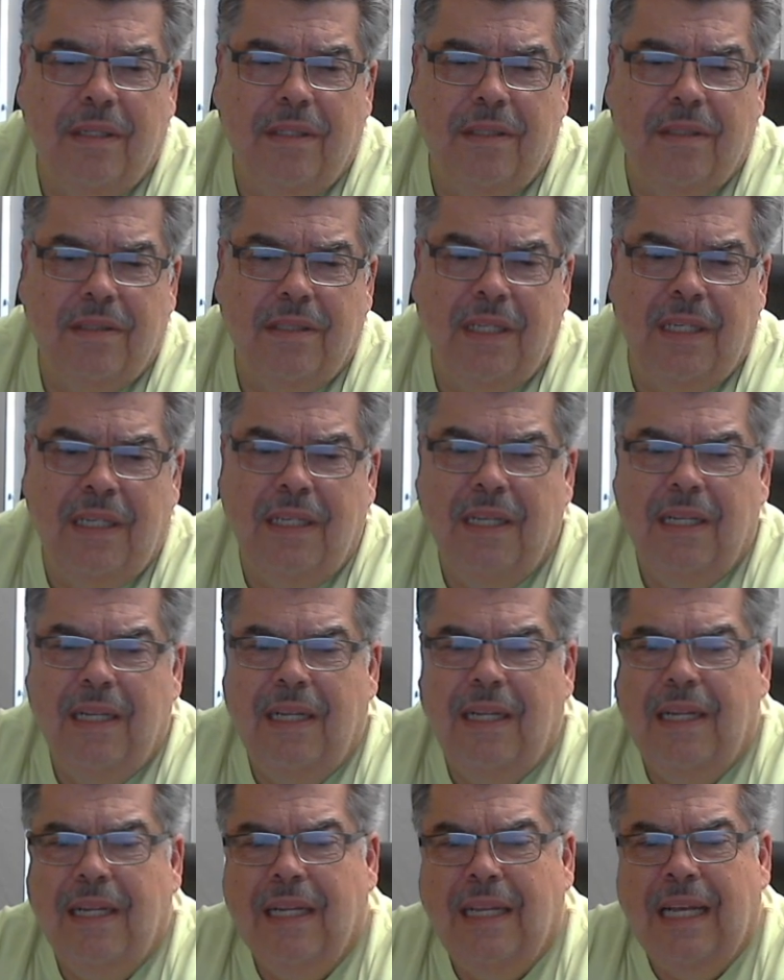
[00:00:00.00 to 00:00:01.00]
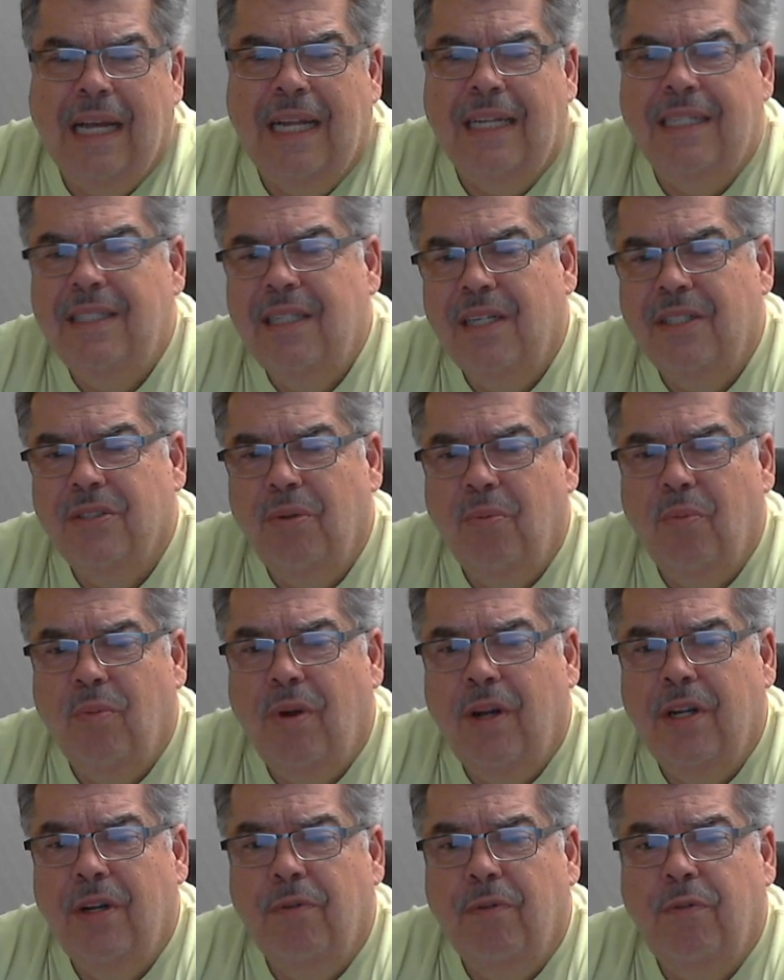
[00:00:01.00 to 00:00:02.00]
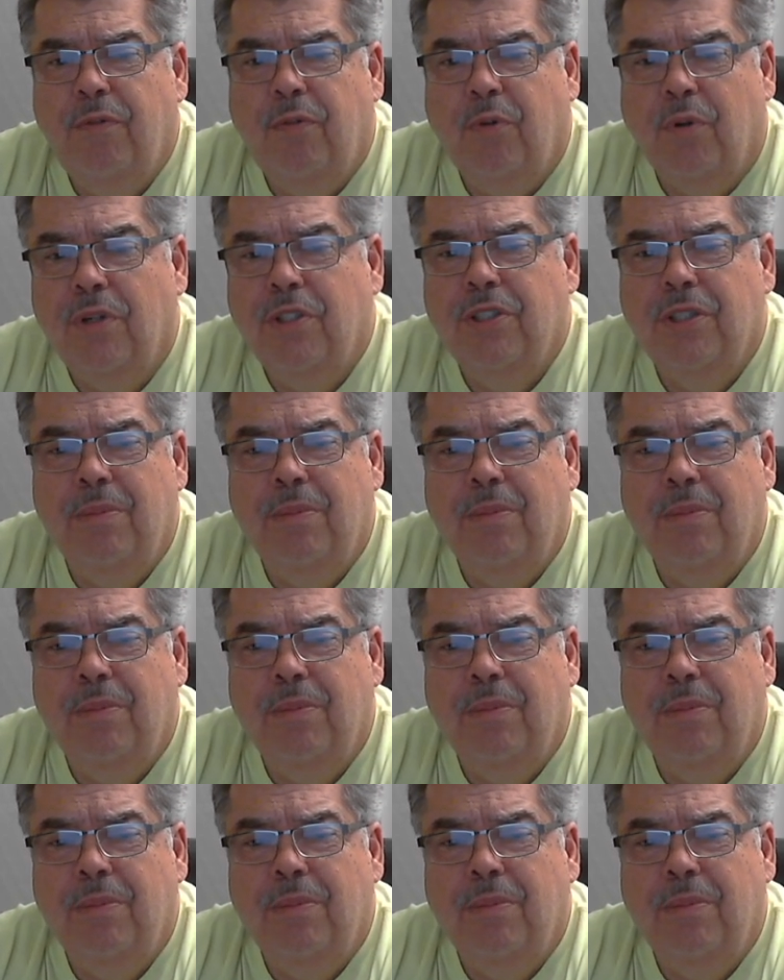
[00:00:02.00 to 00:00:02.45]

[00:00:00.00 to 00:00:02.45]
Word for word: See, God doesn't want to force